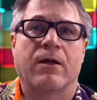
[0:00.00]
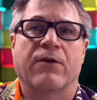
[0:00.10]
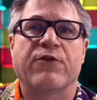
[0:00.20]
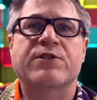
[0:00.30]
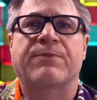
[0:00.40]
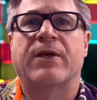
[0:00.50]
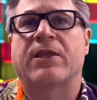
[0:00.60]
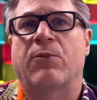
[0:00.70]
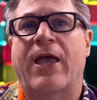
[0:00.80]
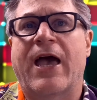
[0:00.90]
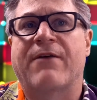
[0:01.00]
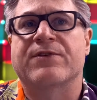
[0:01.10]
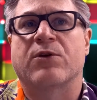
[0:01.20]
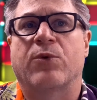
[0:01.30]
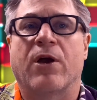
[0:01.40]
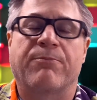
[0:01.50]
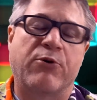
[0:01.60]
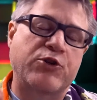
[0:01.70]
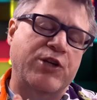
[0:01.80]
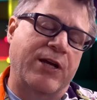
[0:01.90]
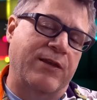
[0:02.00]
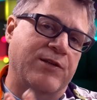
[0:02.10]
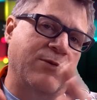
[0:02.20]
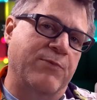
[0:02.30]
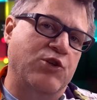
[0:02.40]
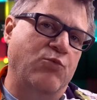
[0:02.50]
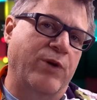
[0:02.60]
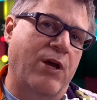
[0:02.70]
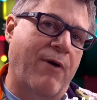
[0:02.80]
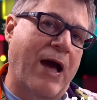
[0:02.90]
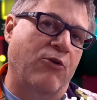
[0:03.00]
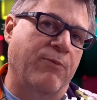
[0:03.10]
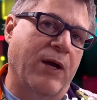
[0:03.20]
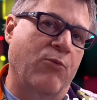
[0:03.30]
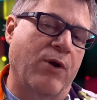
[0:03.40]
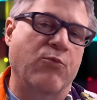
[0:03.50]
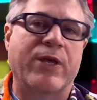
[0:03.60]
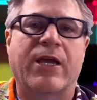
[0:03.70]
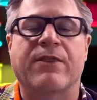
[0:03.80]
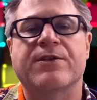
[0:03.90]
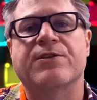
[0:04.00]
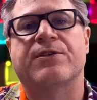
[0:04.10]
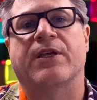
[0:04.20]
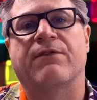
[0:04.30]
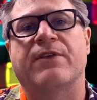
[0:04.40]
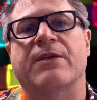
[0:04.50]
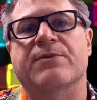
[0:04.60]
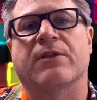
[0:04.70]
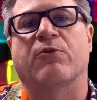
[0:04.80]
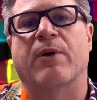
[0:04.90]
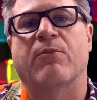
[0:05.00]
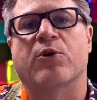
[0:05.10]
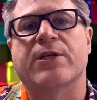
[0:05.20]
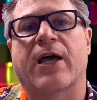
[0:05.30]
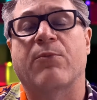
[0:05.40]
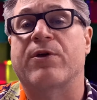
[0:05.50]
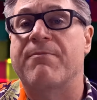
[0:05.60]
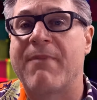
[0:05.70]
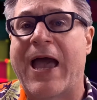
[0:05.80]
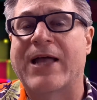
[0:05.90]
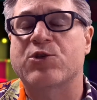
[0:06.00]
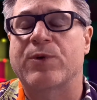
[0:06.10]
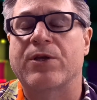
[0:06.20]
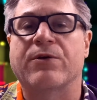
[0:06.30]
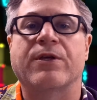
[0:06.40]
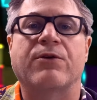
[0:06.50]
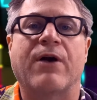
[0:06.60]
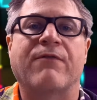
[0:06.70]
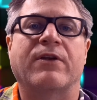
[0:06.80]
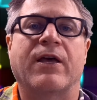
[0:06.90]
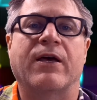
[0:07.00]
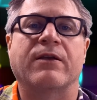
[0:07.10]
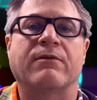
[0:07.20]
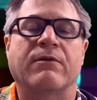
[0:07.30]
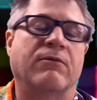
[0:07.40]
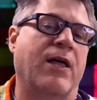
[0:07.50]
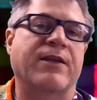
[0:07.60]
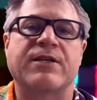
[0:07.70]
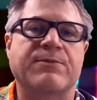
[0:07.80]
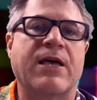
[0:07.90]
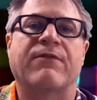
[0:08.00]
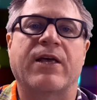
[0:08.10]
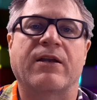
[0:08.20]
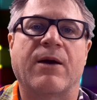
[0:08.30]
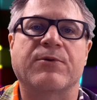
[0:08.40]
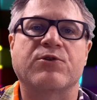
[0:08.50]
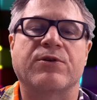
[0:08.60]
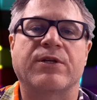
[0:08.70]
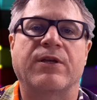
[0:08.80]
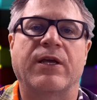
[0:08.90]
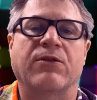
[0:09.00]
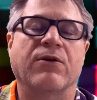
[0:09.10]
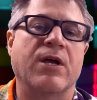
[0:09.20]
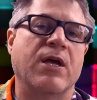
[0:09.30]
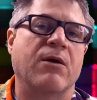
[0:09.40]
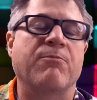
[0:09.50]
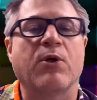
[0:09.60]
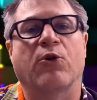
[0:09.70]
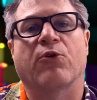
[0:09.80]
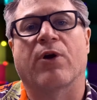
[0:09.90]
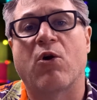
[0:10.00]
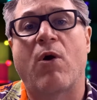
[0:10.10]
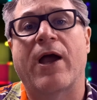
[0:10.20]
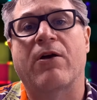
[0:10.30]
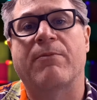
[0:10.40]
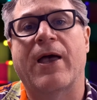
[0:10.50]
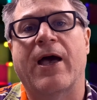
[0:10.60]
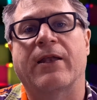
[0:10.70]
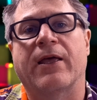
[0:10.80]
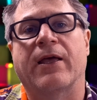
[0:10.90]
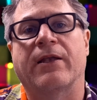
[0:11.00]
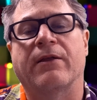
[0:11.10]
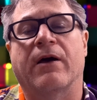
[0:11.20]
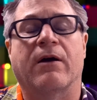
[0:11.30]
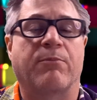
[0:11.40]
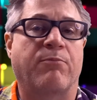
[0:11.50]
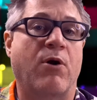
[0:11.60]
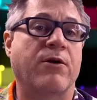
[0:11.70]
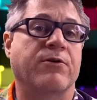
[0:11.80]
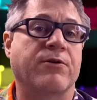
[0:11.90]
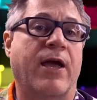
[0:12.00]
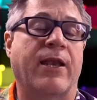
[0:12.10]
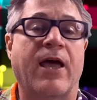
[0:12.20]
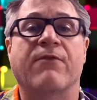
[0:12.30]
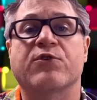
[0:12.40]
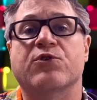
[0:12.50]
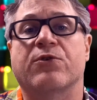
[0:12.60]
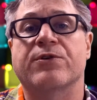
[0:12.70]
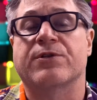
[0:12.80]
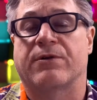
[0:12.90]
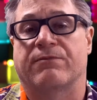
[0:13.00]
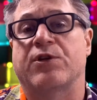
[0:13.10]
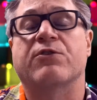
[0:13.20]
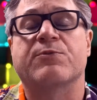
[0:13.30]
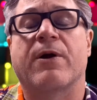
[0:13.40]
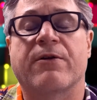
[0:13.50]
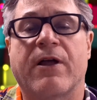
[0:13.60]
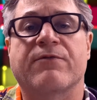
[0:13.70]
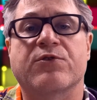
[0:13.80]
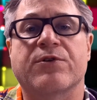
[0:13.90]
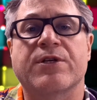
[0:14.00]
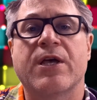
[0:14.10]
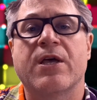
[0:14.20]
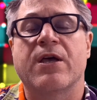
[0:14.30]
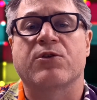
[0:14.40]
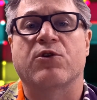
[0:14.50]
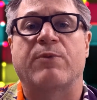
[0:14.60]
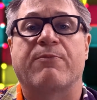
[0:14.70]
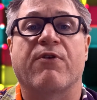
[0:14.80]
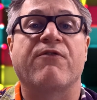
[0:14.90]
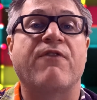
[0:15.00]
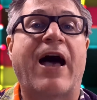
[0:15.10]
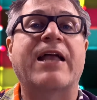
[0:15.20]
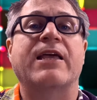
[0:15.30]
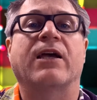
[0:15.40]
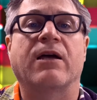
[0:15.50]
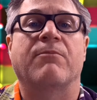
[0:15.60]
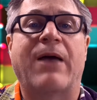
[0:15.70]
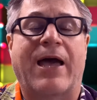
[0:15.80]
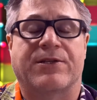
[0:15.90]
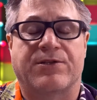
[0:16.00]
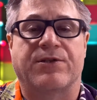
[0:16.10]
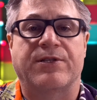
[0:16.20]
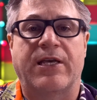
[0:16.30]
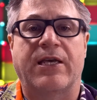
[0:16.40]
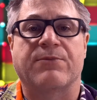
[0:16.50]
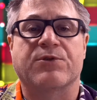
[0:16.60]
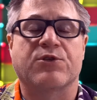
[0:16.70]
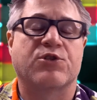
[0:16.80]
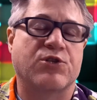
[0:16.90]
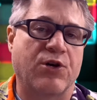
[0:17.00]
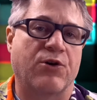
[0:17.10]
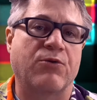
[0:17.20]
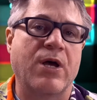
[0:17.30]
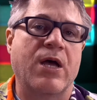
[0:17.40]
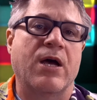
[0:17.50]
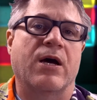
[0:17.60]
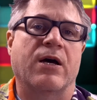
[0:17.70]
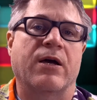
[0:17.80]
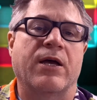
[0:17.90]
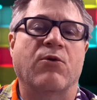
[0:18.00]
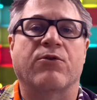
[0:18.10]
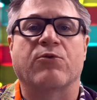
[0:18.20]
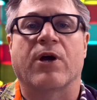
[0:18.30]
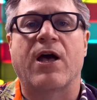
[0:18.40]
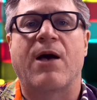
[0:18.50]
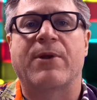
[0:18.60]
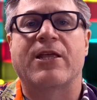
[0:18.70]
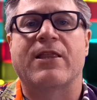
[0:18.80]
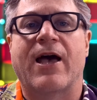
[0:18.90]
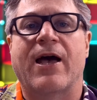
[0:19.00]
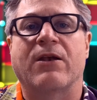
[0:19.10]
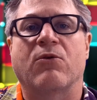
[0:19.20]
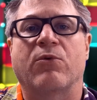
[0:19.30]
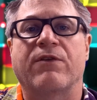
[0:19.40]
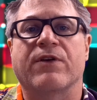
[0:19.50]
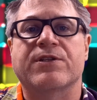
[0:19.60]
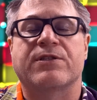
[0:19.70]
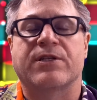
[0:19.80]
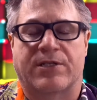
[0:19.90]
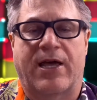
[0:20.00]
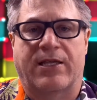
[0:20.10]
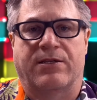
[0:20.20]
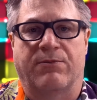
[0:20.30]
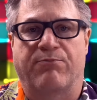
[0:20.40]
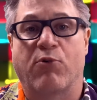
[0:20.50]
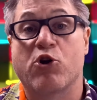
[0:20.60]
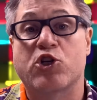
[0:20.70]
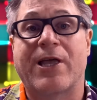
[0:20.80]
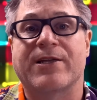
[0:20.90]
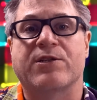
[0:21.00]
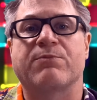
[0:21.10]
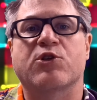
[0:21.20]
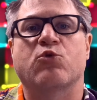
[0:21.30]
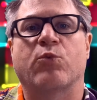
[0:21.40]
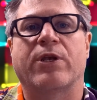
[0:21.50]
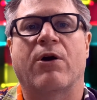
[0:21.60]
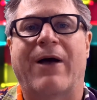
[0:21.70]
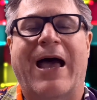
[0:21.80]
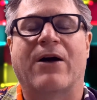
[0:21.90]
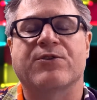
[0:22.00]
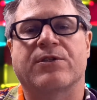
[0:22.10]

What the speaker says: The first update that we have is that we are pushing the submission window out by 1 week, and this is to give teams a little bit more time with mats. We know that a lot of teams haven't had the opportunity to either build or acquire a mat, and our partner at Eversource, our generous partner at Eversource, is going to be providing mats to teams. So in order to accommodate that, we've decided to push that submission window out.